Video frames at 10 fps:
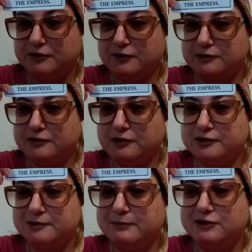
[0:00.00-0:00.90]
3rd card
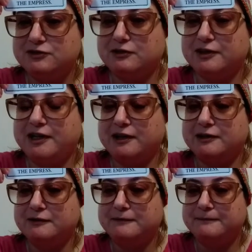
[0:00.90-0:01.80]
in the Major
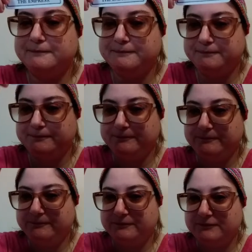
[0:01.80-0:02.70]
Arcana.
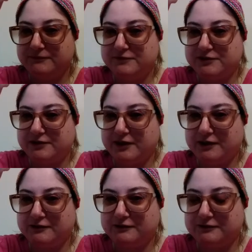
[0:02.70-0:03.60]
See that?